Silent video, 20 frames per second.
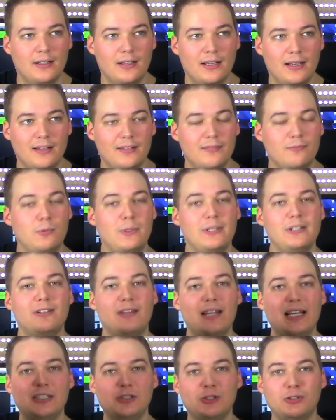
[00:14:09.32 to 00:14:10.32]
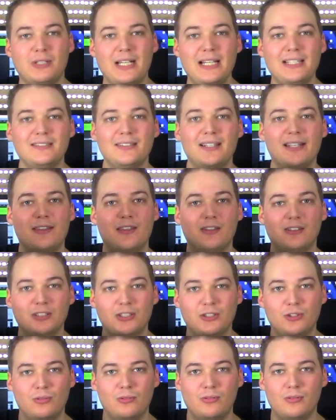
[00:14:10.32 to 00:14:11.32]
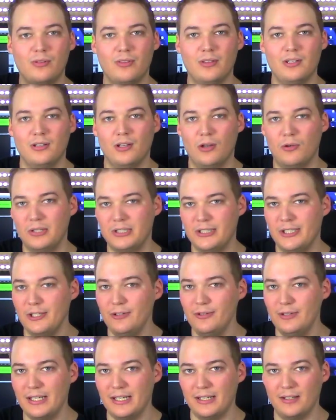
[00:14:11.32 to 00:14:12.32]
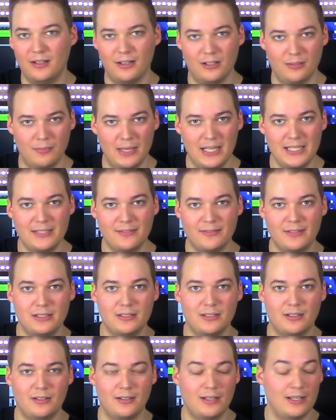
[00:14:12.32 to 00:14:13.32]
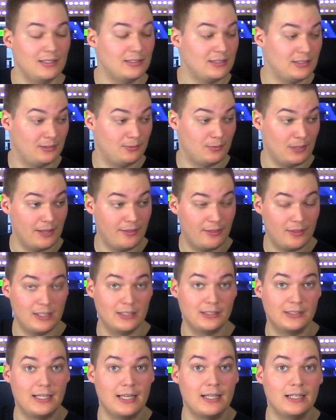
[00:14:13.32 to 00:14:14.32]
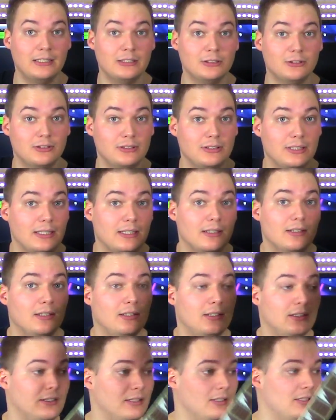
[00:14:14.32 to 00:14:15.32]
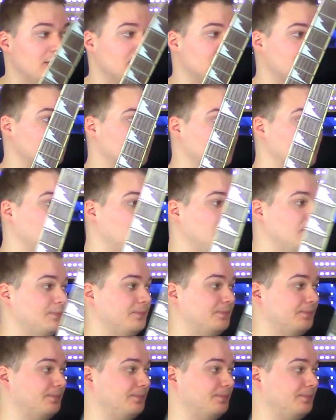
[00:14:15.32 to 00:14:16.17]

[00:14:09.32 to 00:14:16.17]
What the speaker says: And when you then translate those to the lower tuning on the massive guitar, that's when things get interesting. So,